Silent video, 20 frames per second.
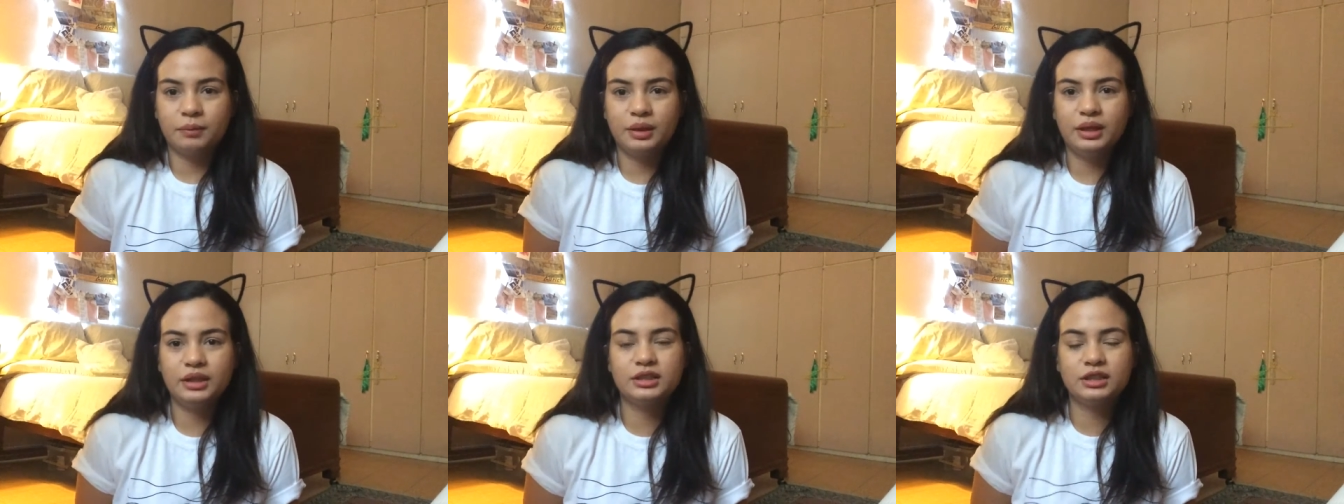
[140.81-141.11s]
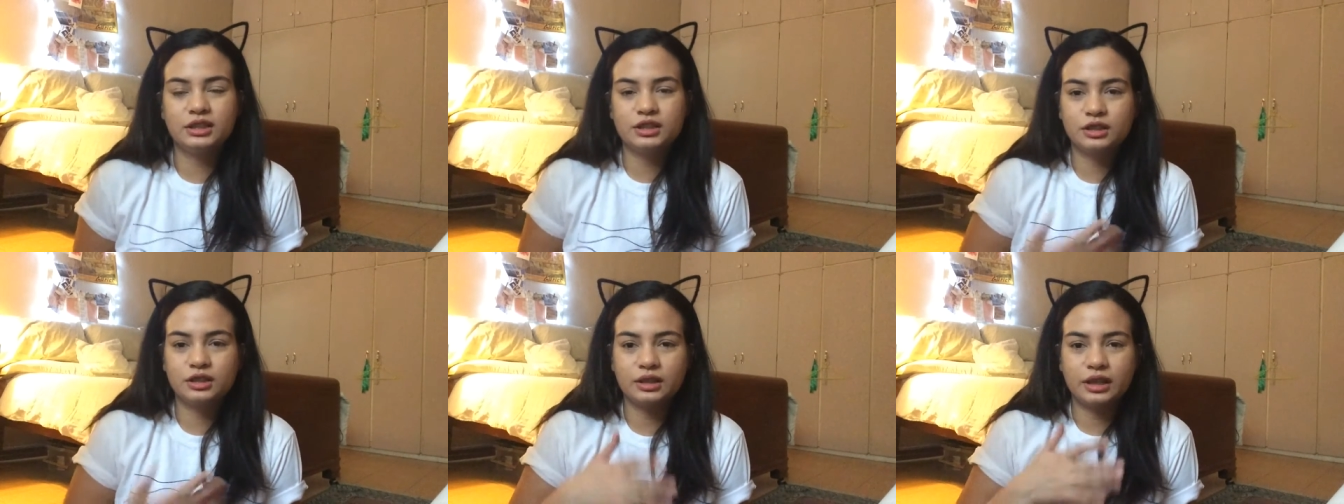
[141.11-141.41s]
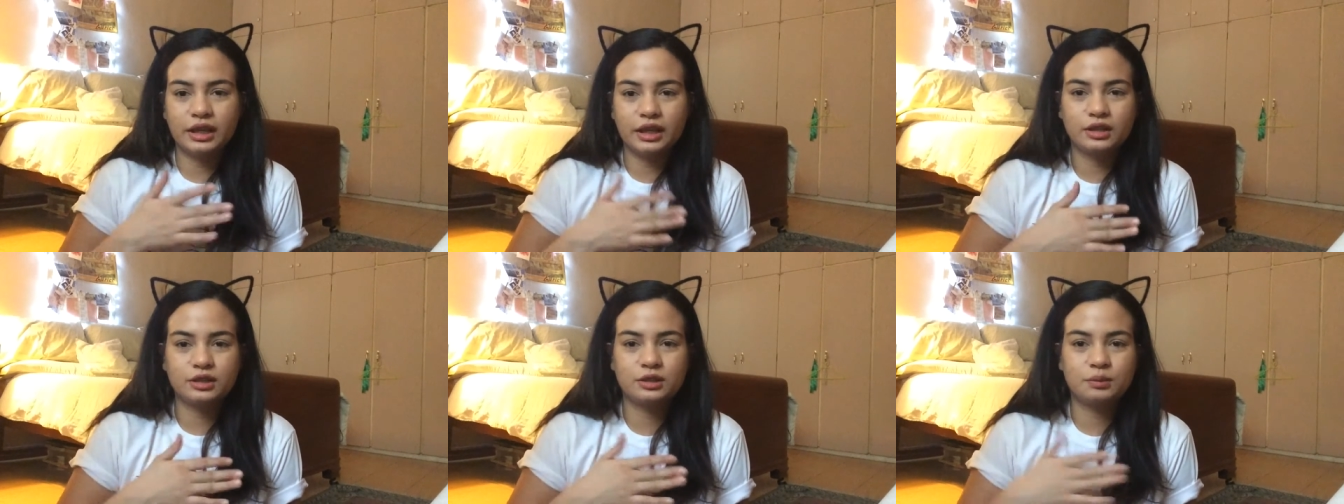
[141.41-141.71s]
easy to
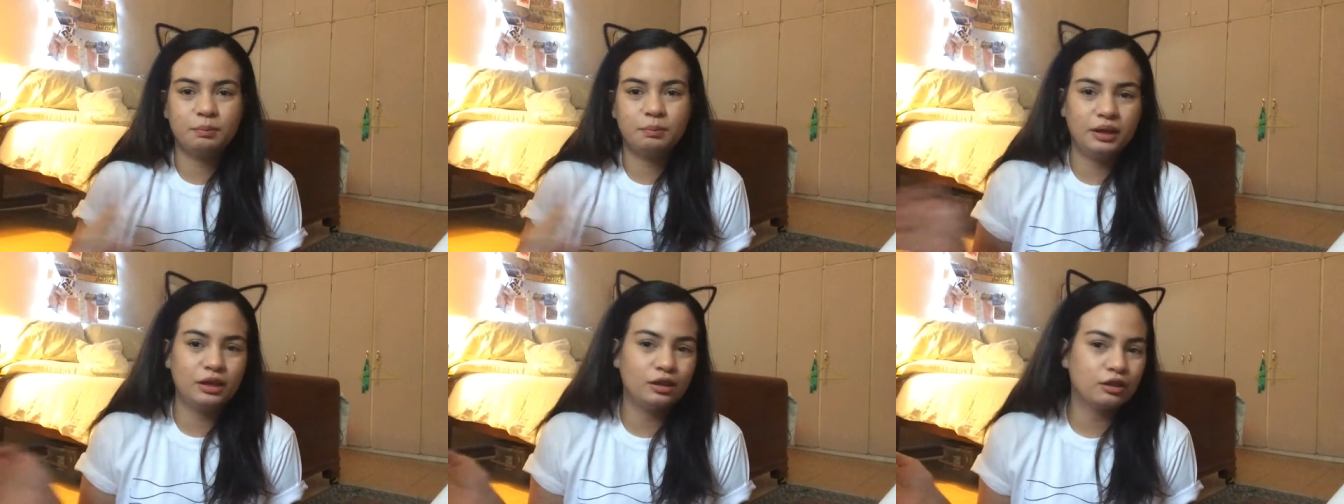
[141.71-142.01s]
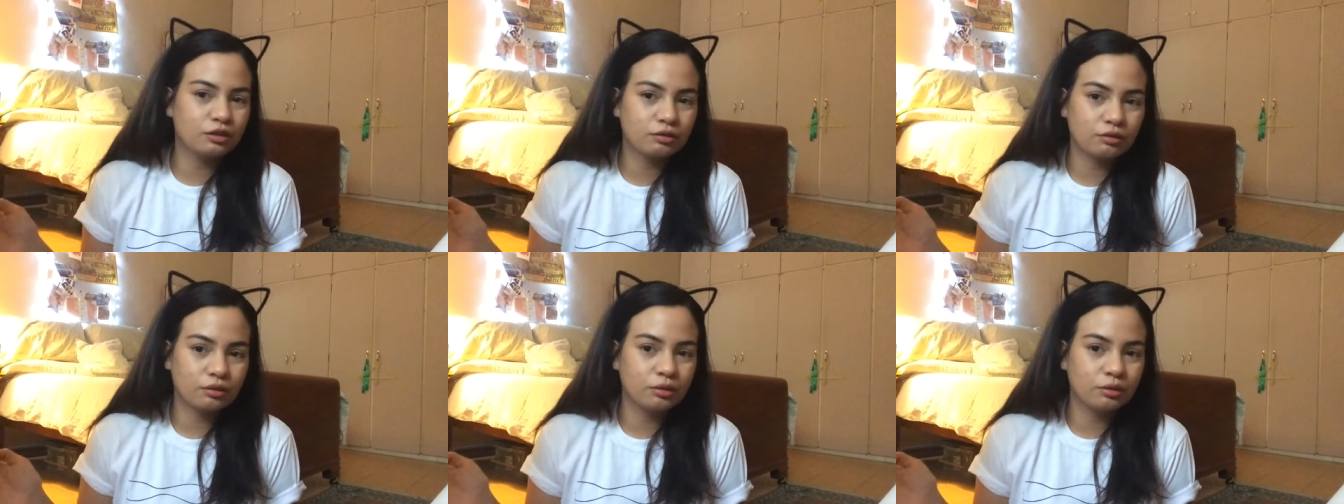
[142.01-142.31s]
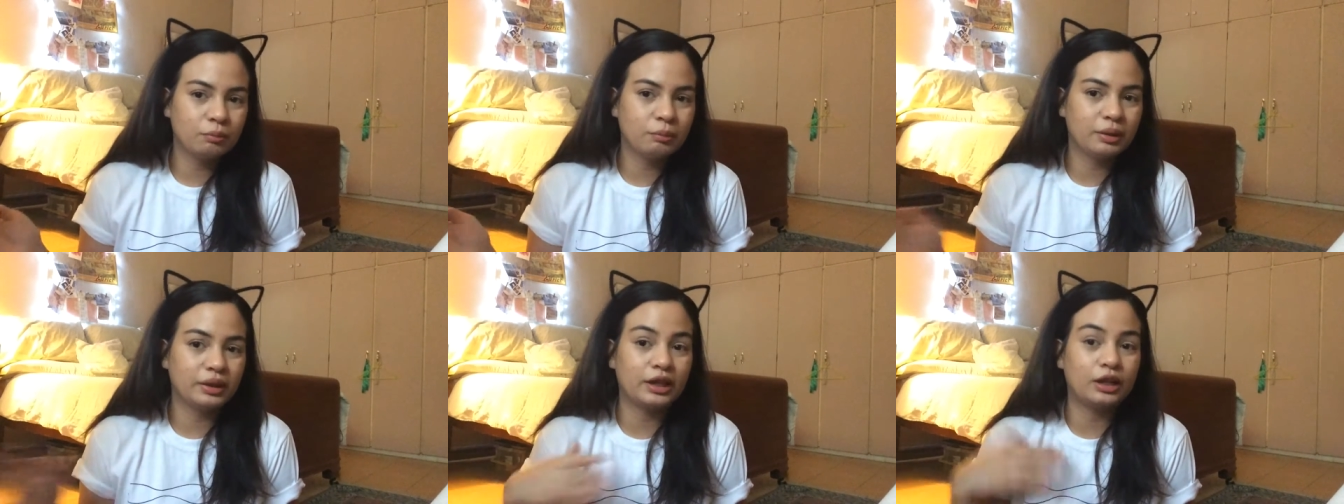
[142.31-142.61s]
like speed
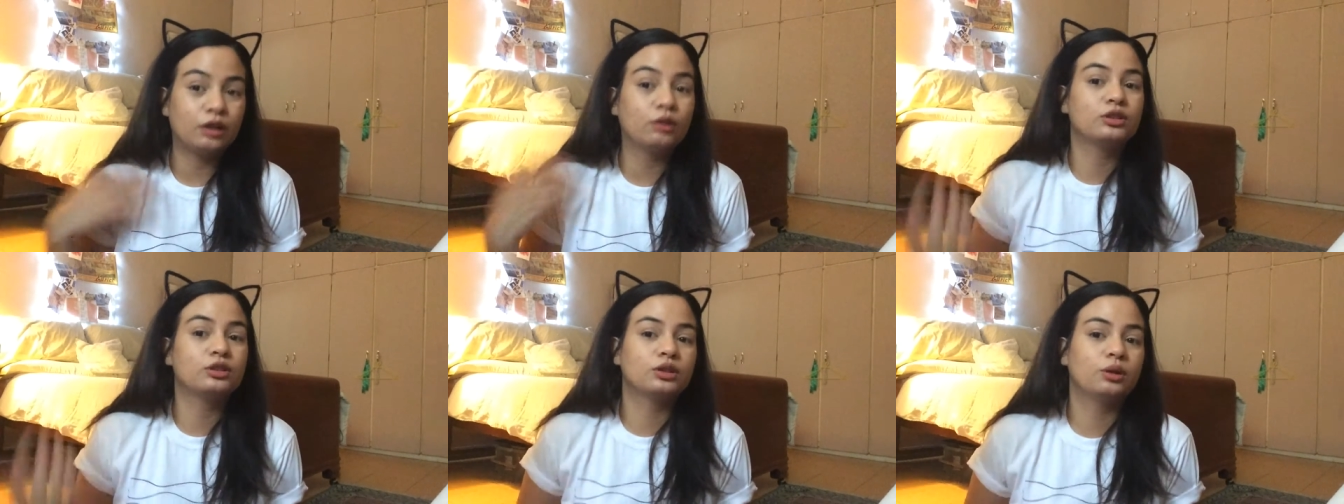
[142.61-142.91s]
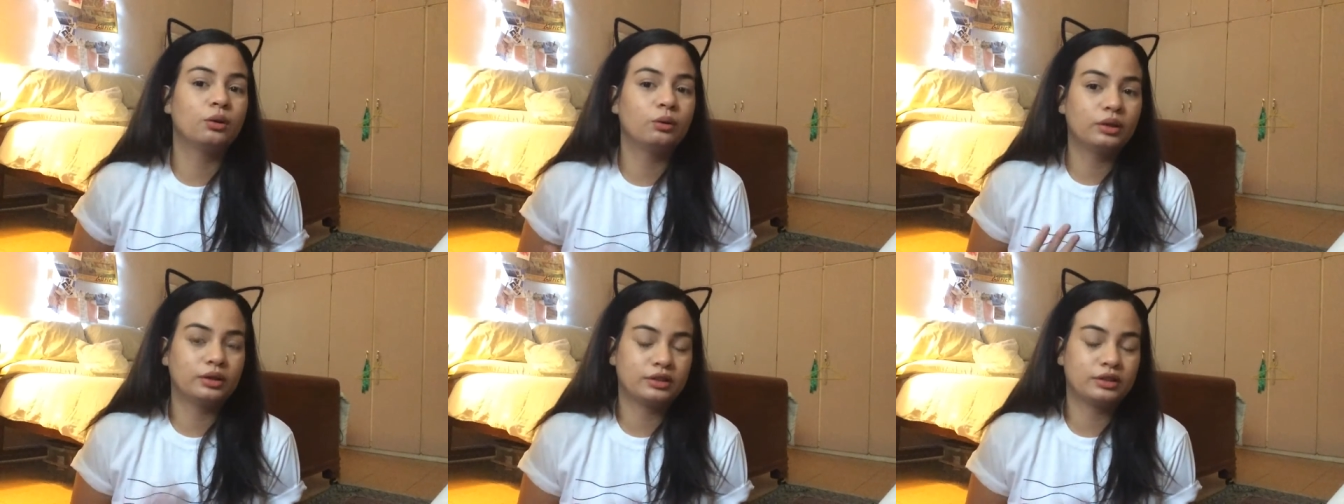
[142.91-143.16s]
through, but also